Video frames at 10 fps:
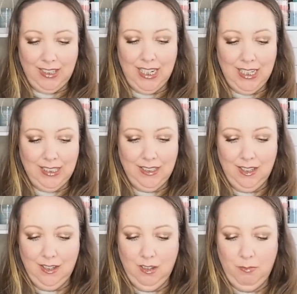these
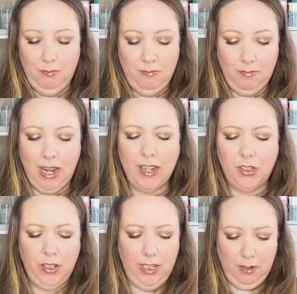
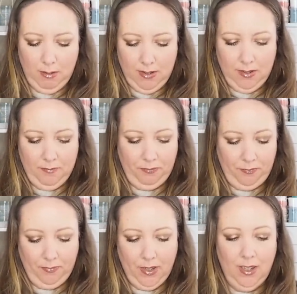last year, I think it was.
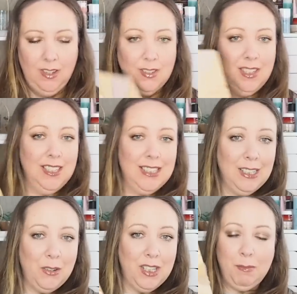So this is
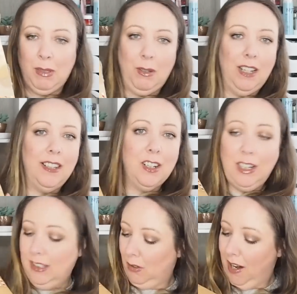a Christmas one, and
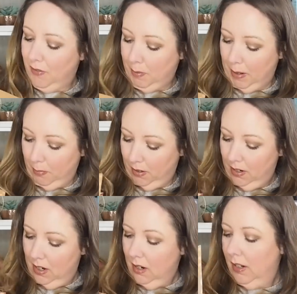it's craft paper.
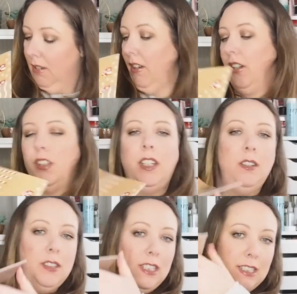I never
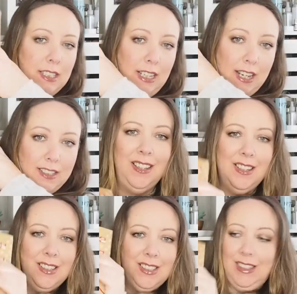actually used this in the end.
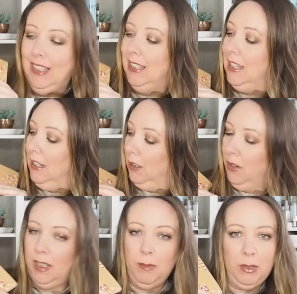So this is a little
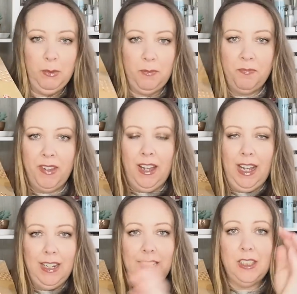Christmas one,
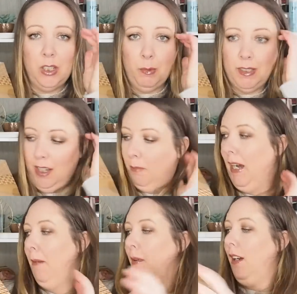and it's double-sided
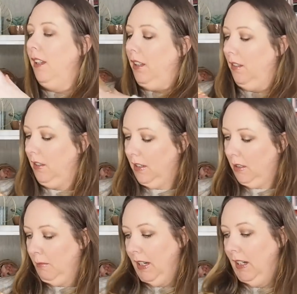paper, and
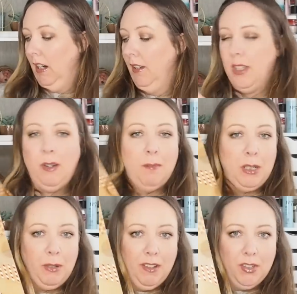something like, yeah, it's 12
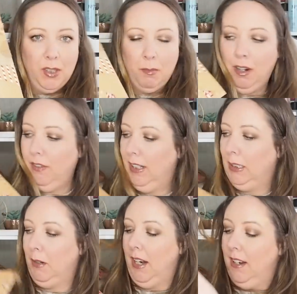by 12, so it's a perfect
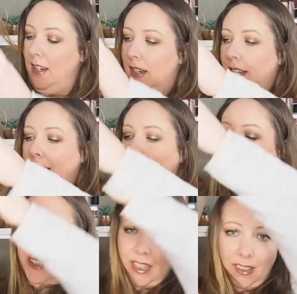square.
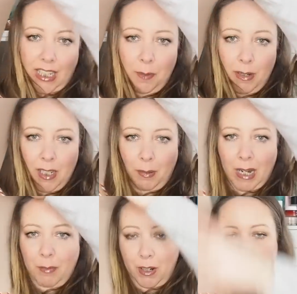So you can either keep it in the
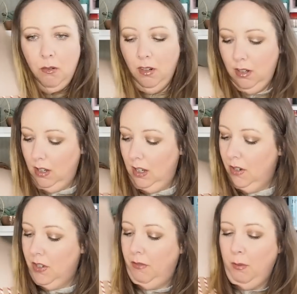paper. Ooh.
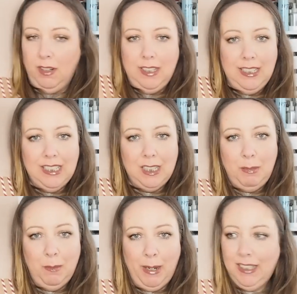So if you wanted this to
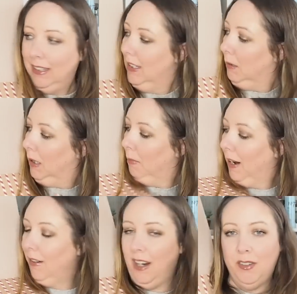be the base and this to be the
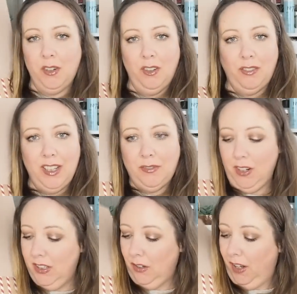background, or vice
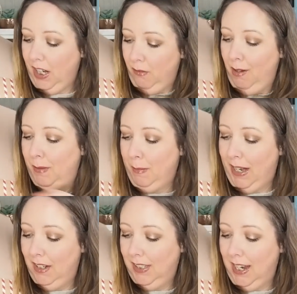versa, or you can rip the
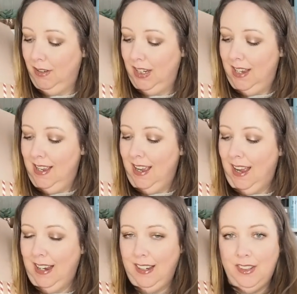pages out
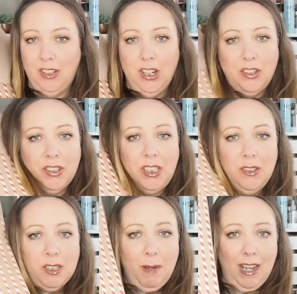and just
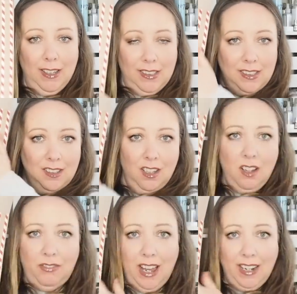use them as
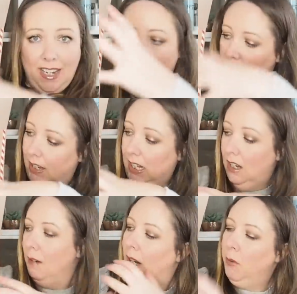a flat lay
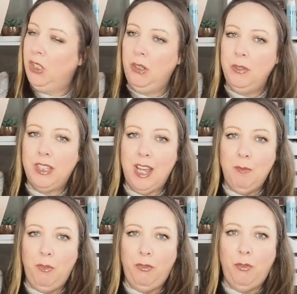thingy. I would use
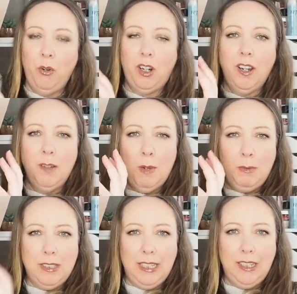them for kind of
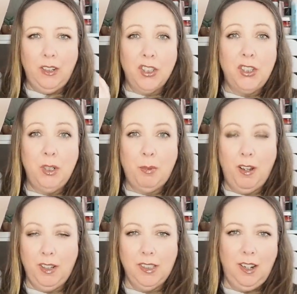maybe single or two
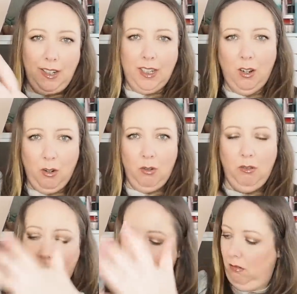products, not like a
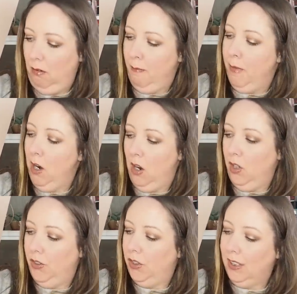whole
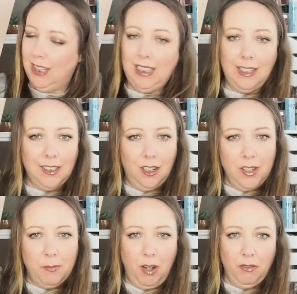melange, because I think that's kind
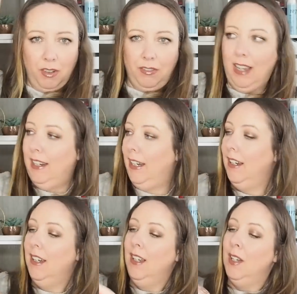of small for a flat lay.
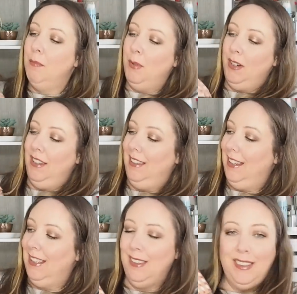But
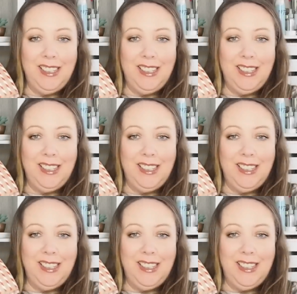that's so